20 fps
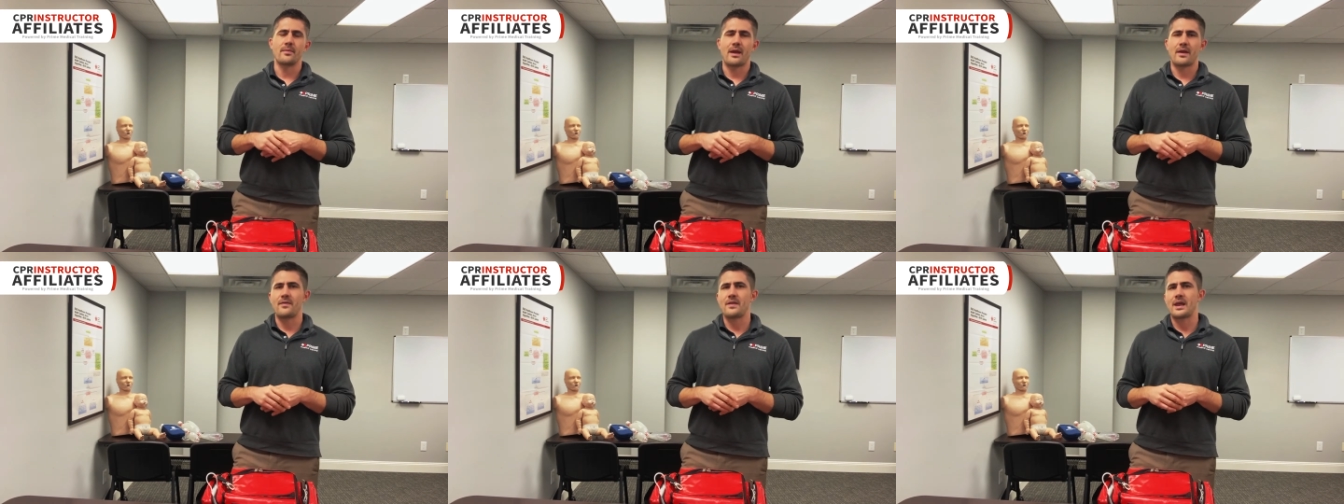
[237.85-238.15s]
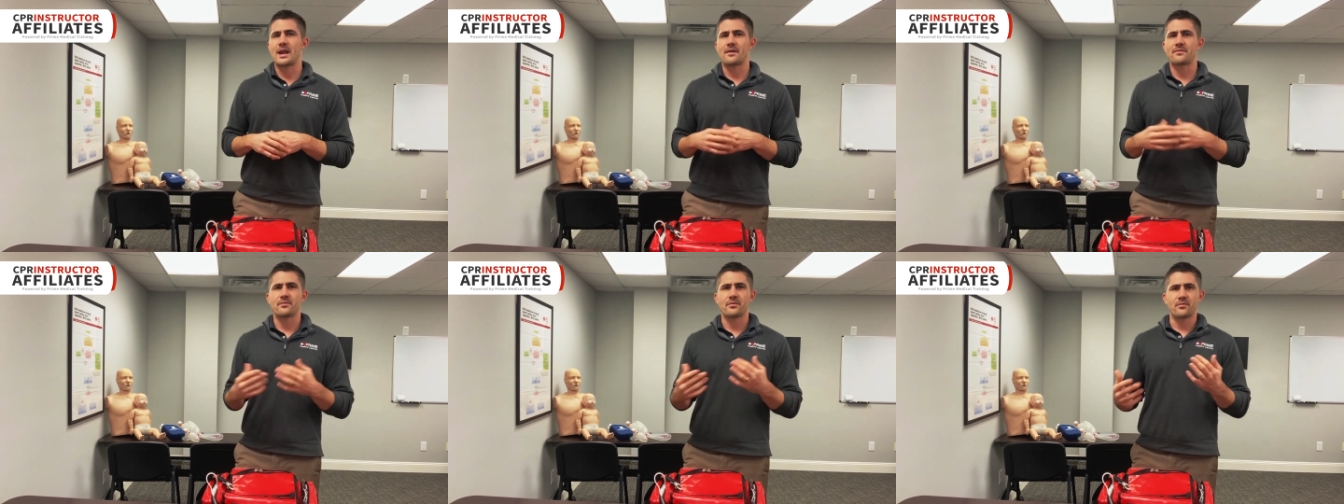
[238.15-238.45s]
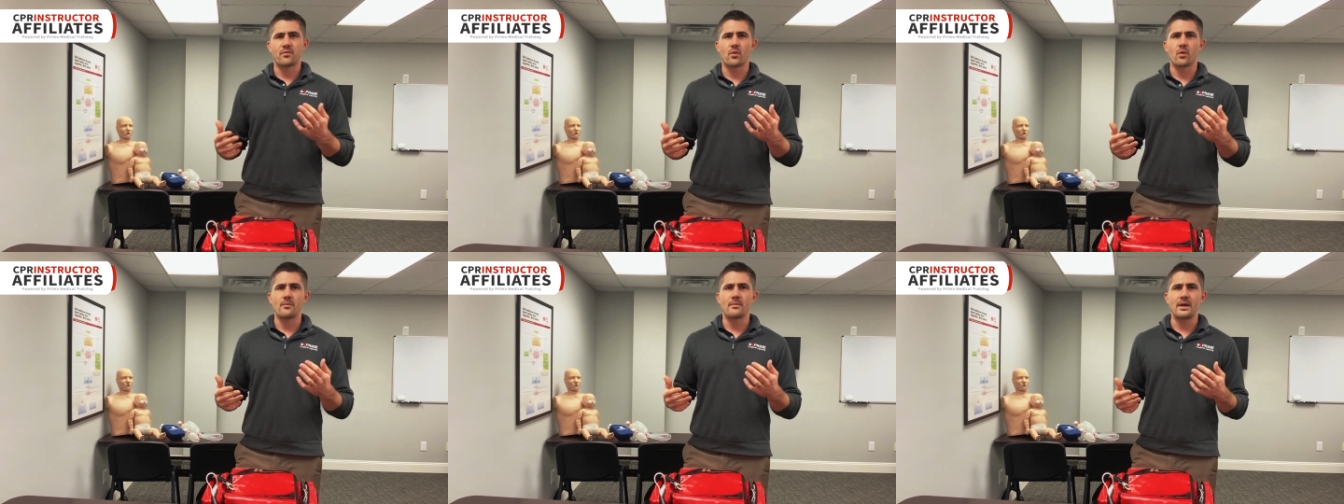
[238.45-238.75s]
And then after
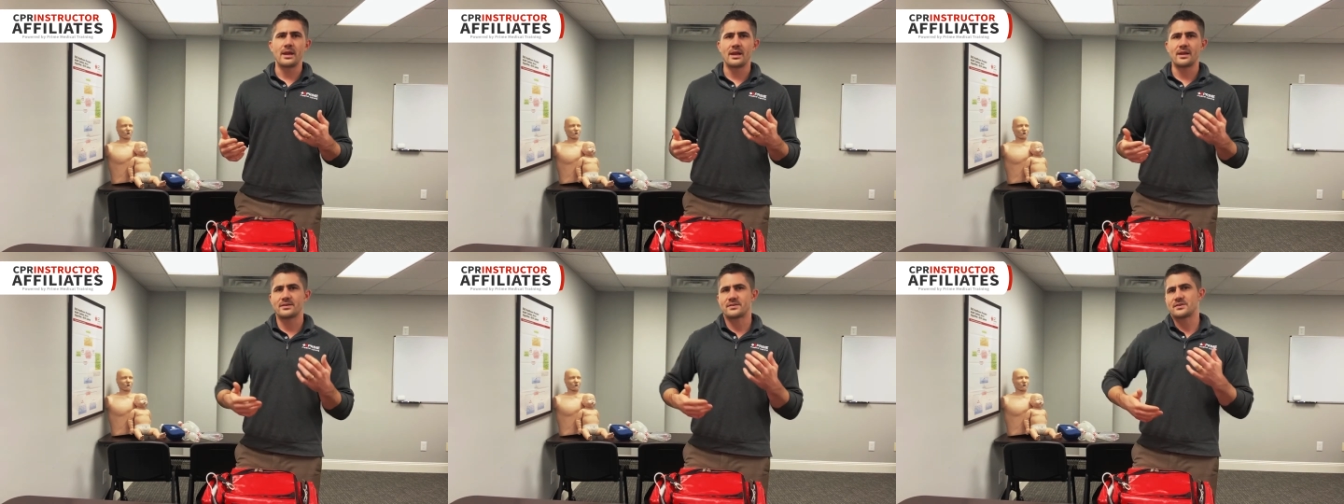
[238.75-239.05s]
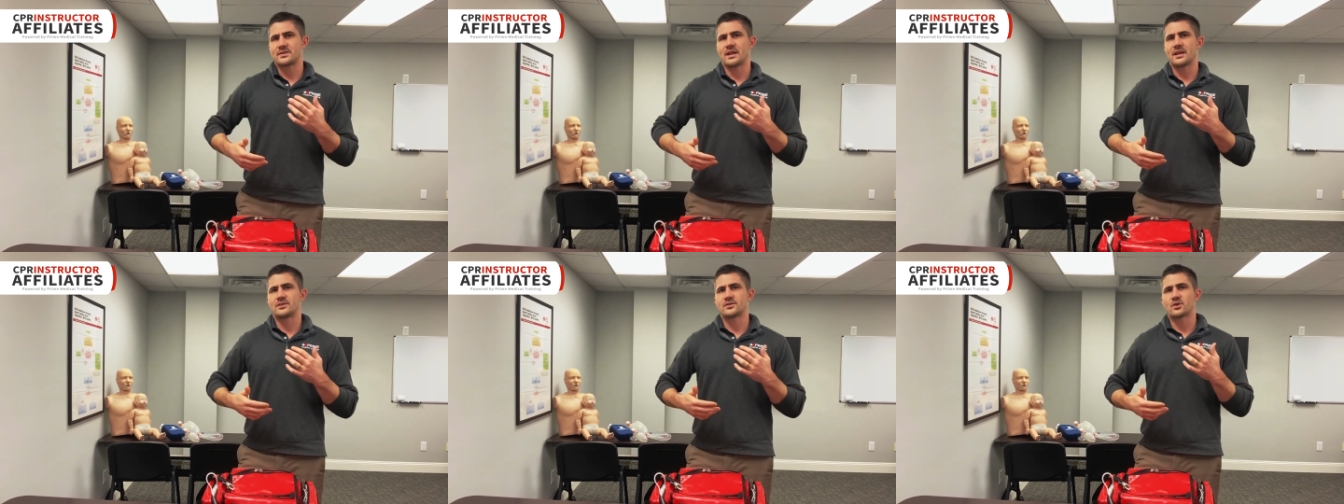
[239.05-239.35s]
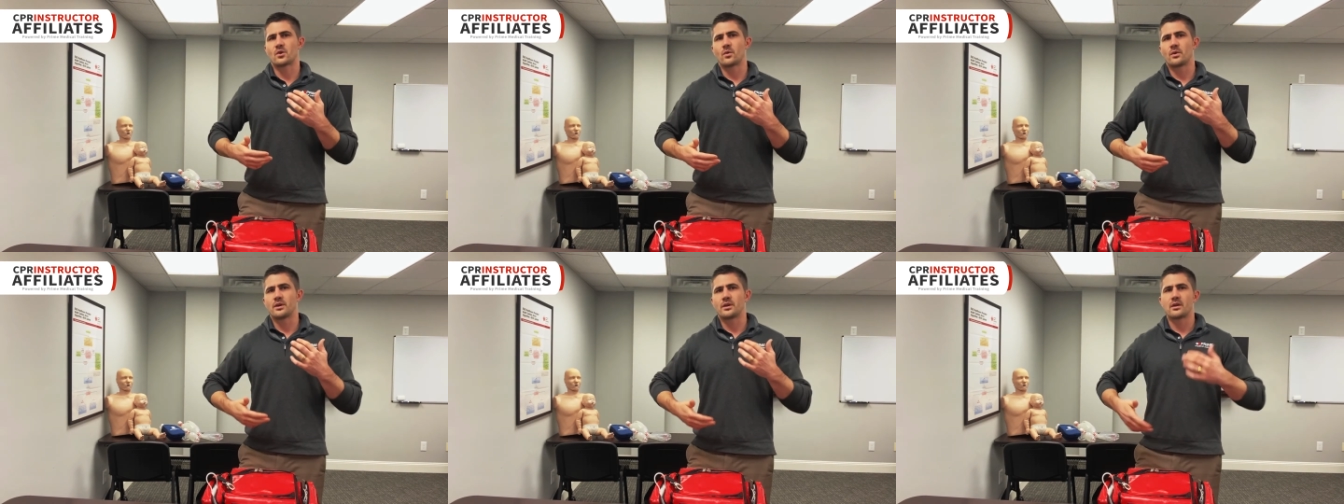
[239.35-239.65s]
four minutes, it's
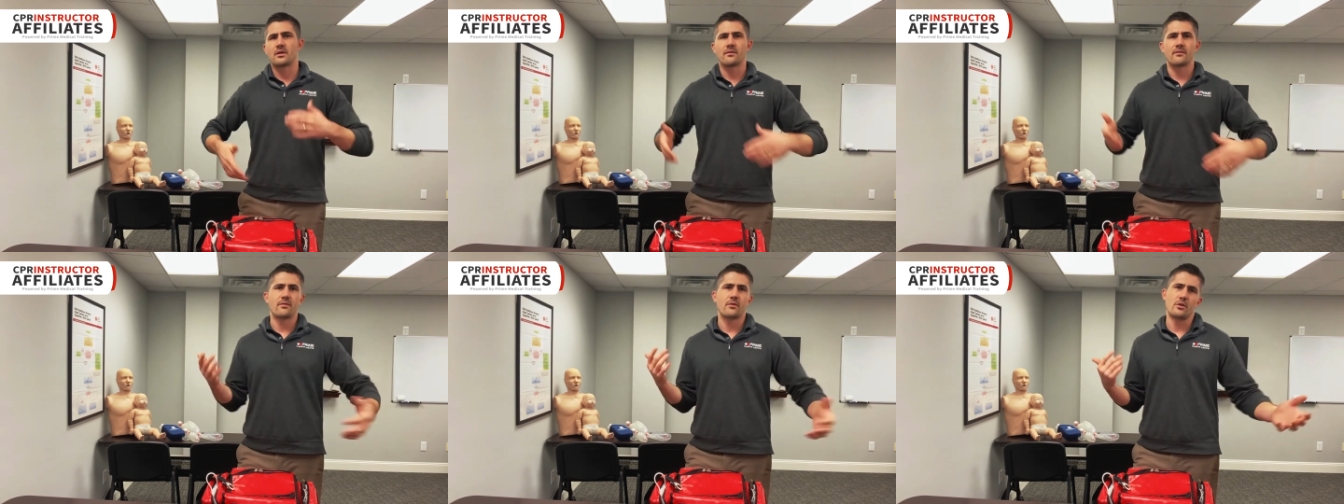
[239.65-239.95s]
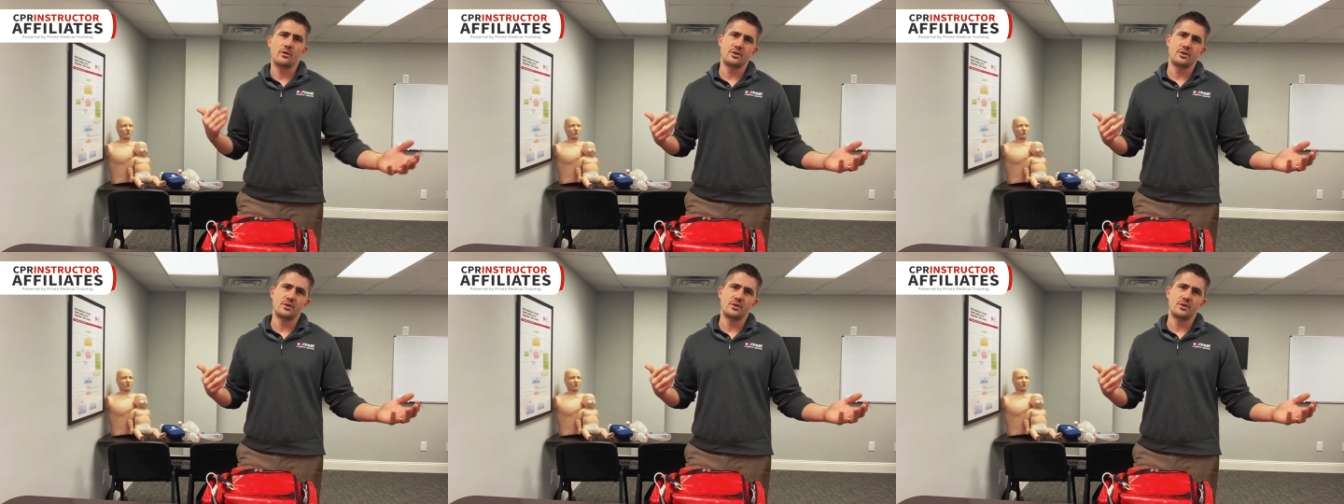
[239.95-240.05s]
going to convert